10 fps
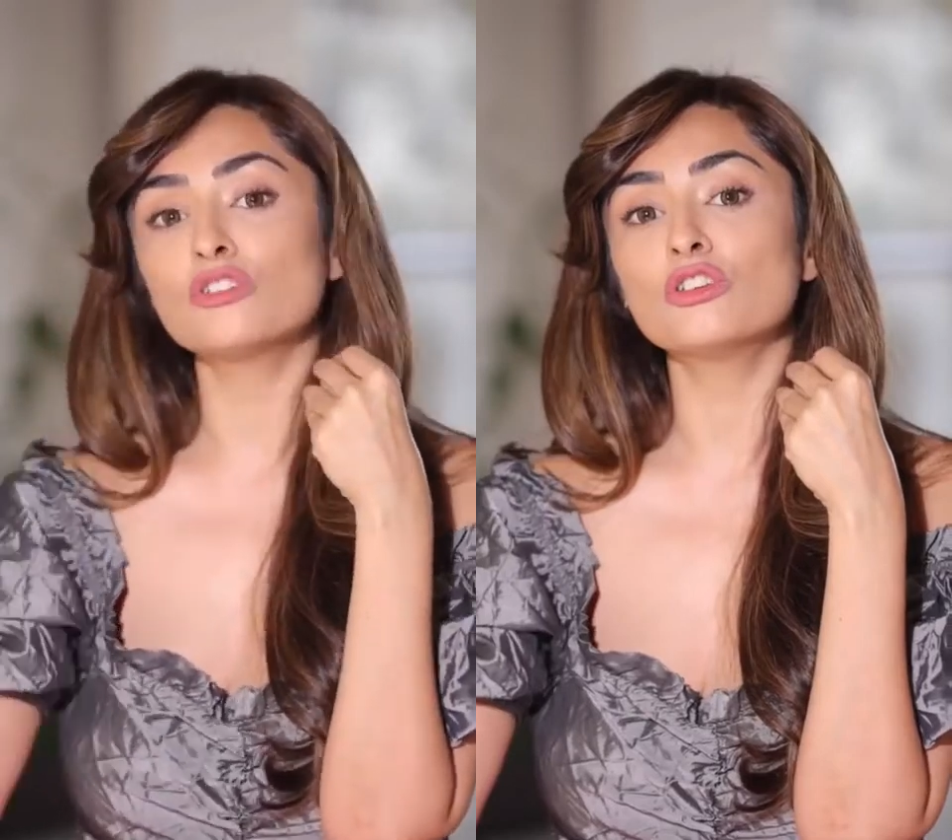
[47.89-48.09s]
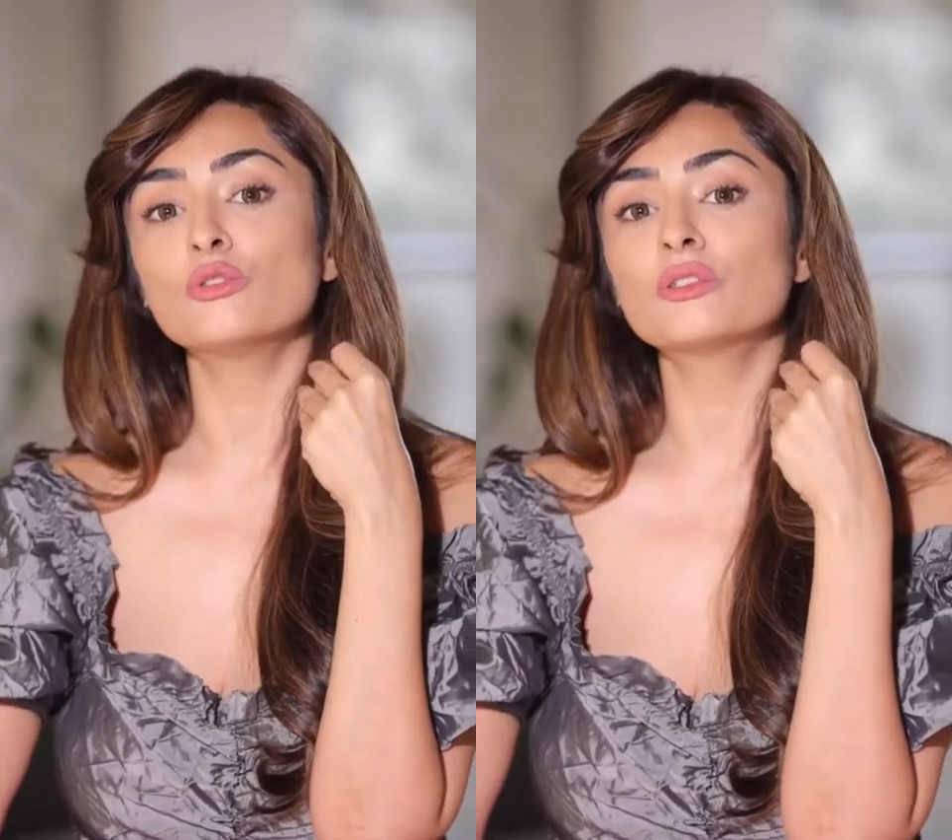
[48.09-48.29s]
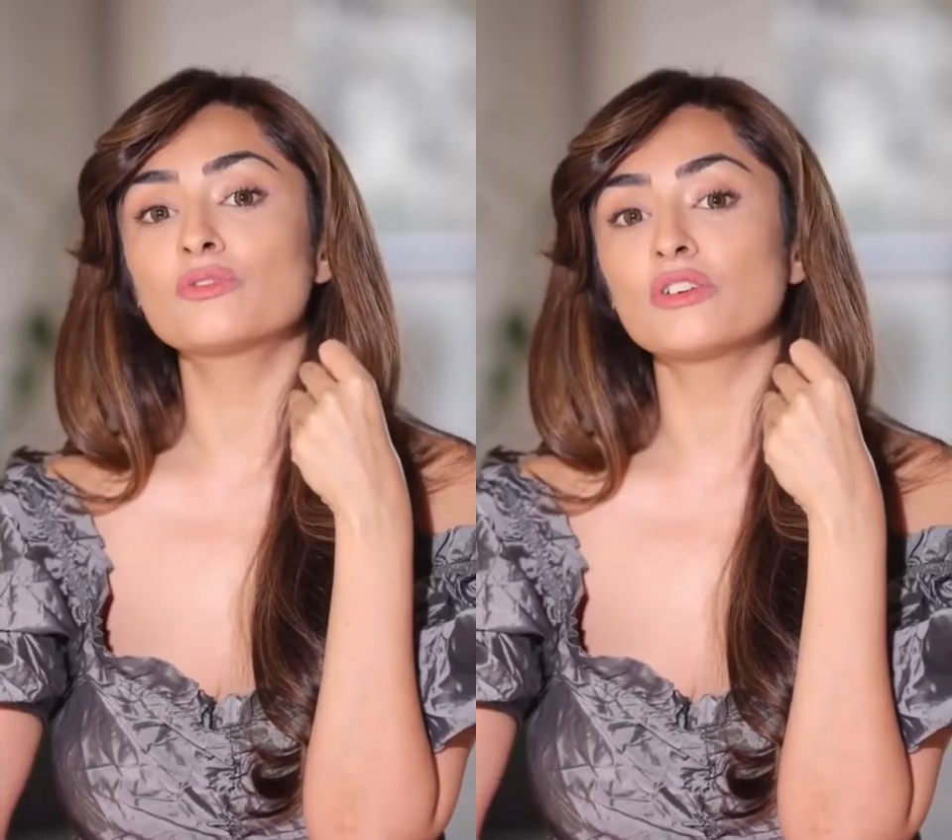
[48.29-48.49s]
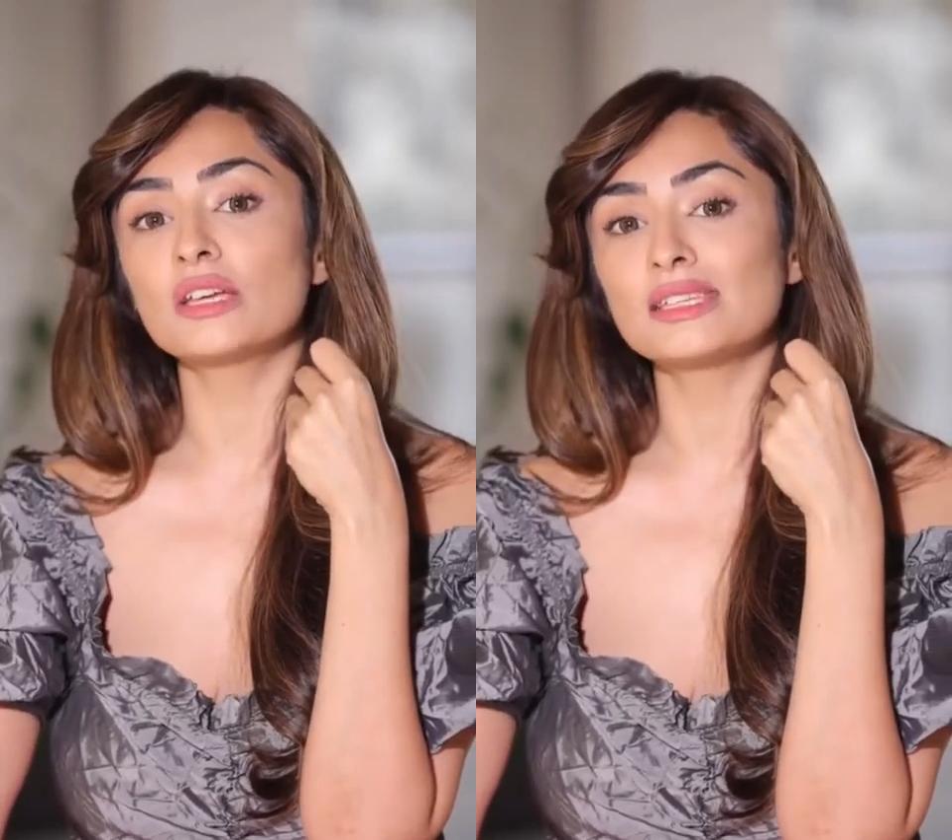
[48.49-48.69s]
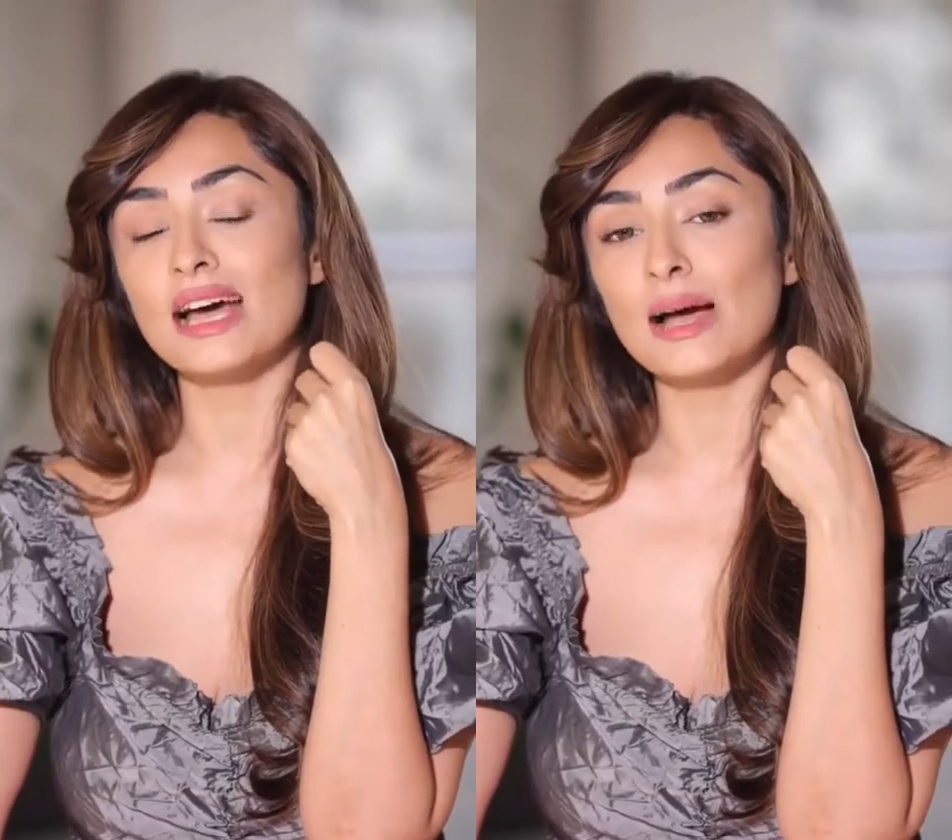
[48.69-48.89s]
to use, for
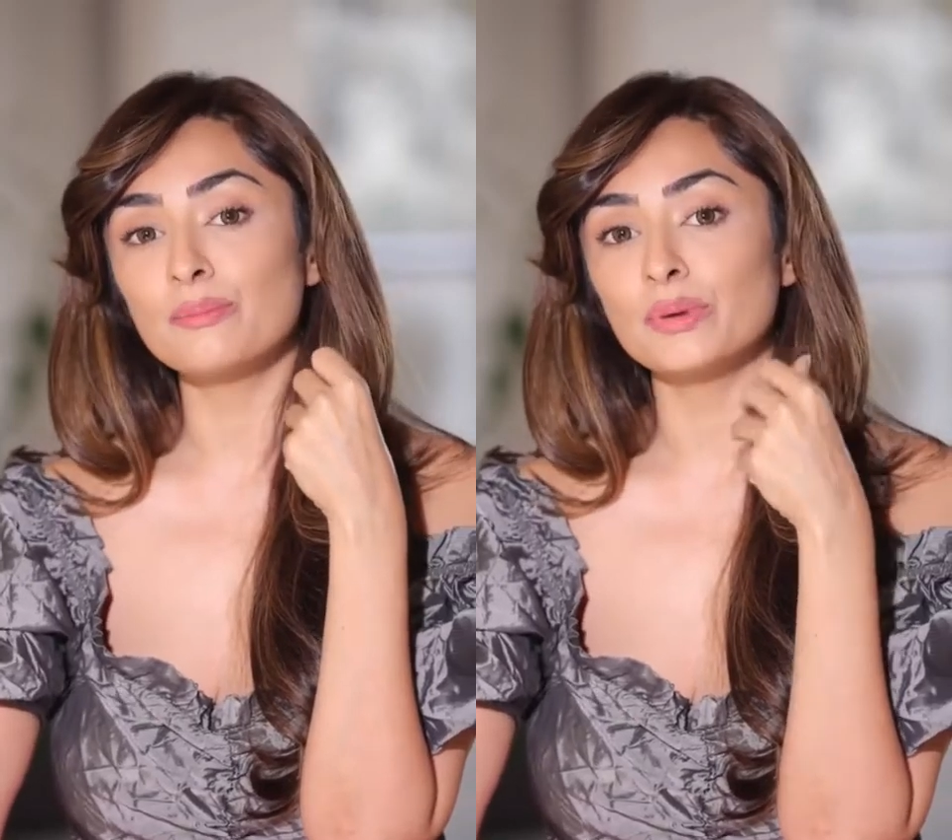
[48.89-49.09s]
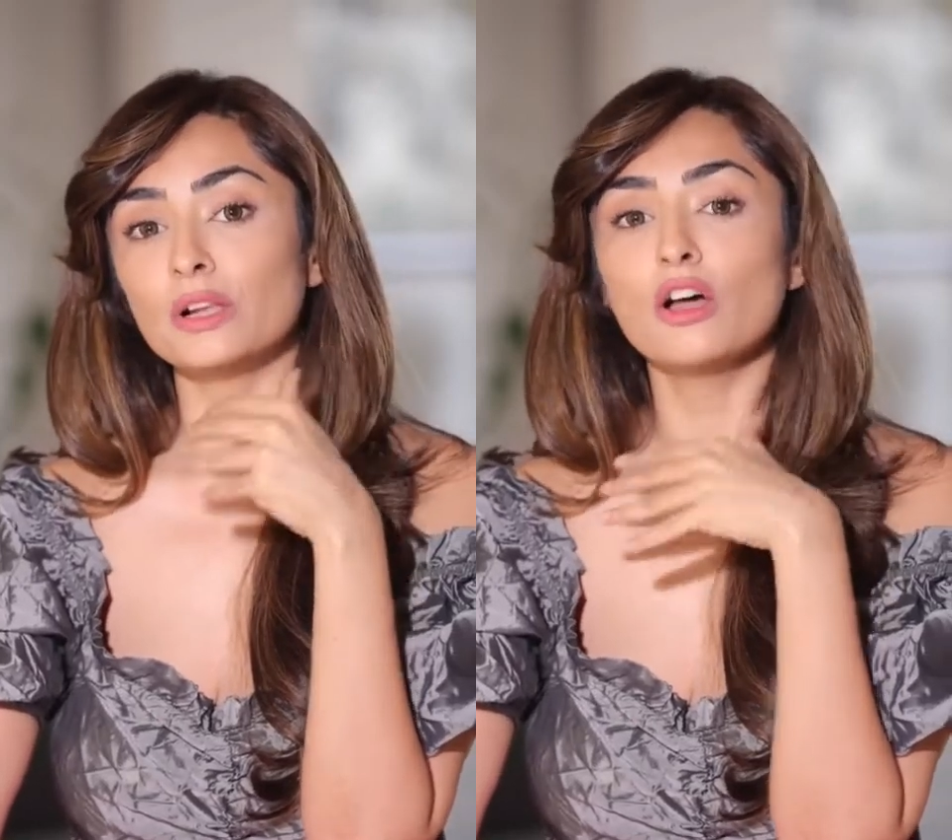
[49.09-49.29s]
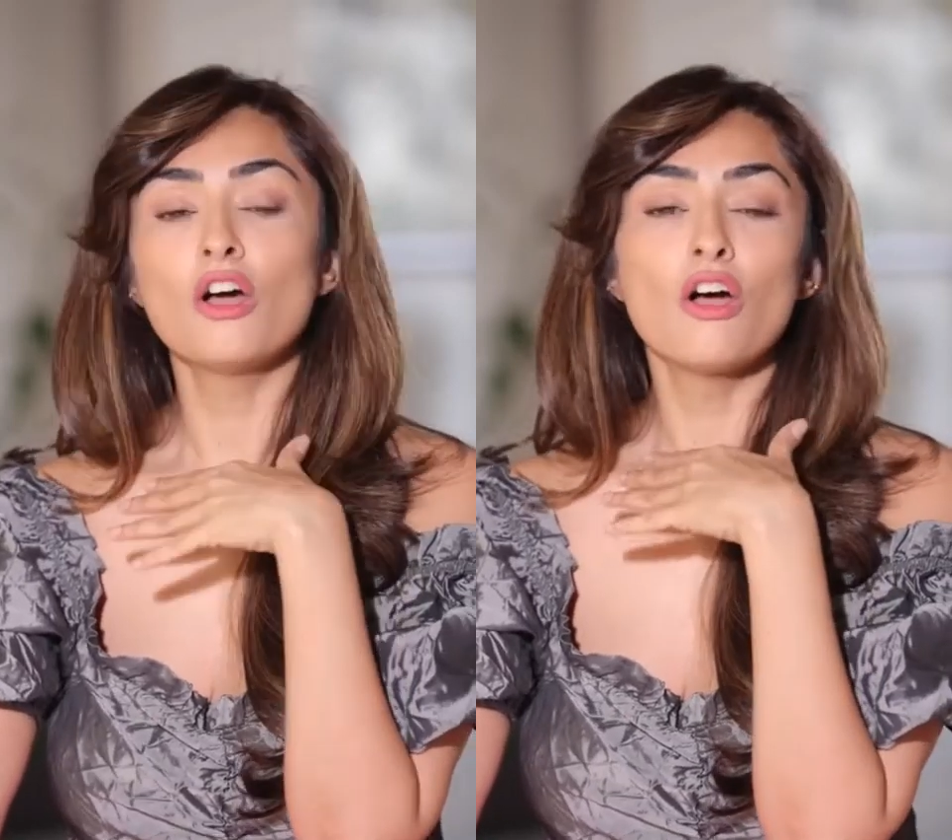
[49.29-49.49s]
example,